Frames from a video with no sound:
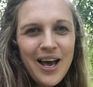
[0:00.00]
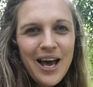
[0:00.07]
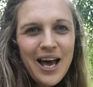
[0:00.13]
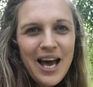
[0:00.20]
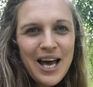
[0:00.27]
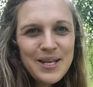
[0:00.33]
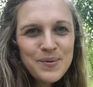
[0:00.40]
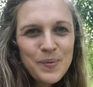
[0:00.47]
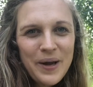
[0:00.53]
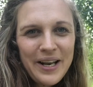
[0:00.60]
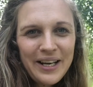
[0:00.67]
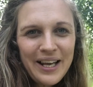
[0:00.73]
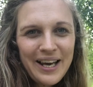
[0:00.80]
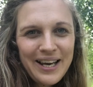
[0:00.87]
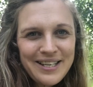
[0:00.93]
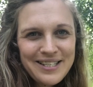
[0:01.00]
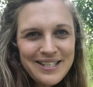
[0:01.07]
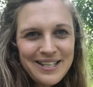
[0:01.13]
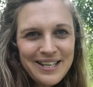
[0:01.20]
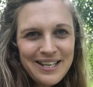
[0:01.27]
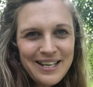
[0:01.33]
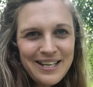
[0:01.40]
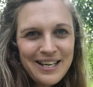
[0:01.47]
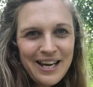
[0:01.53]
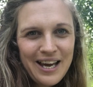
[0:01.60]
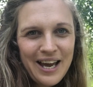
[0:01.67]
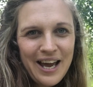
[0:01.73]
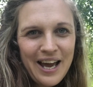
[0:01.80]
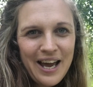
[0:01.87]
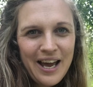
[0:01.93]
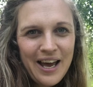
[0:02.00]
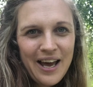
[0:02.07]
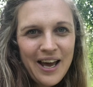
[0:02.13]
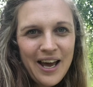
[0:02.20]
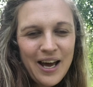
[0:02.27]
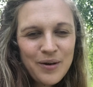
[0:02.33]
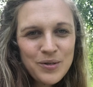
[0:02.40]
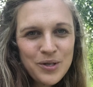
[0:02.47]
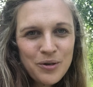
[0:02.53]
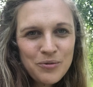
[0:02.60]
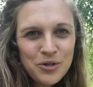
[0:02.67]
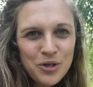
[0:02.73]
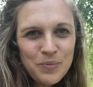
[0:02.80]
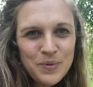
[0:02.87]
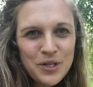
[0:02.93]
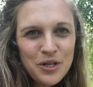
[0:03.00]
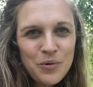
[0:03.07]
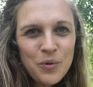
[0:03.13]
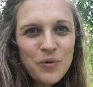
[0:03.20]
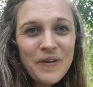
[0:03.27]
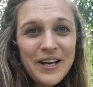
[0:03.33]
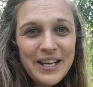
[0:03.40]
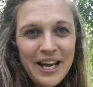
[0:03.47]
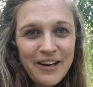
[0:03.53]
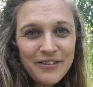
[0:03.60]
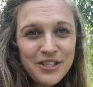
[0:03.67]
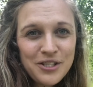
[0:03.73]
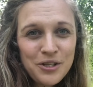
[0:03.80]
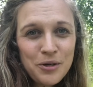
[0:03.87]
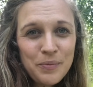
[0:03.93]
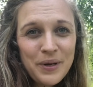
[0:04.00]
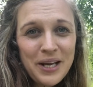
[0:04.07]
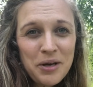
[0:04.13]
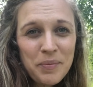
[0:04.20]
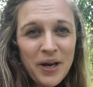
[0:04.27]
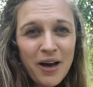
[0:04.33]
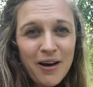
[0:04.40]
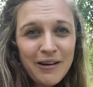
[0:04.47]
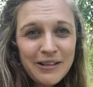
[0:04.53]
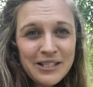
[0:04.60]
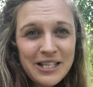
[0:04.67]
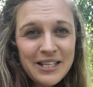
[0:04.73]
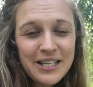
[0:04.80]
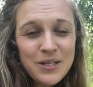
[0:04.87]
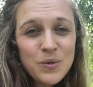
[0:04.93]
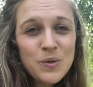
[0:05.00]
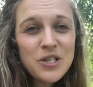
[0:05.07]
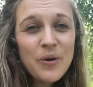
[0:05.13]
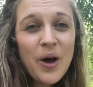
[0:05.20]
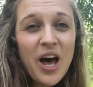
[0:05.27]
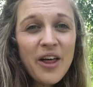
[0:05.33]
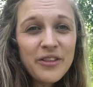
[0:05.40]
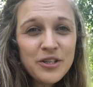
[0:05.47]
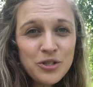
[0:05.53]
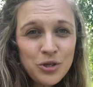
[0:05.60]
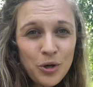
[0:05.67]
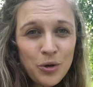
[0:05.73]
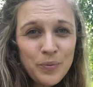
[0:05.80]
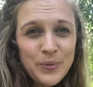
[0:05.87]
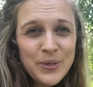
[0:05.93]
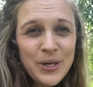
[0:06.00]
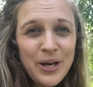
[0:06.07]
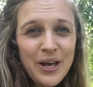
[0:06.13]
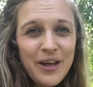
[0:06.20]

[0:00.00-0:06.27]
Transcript: As well as the household jobs that you already have to do being a bit harder, there's also other jobs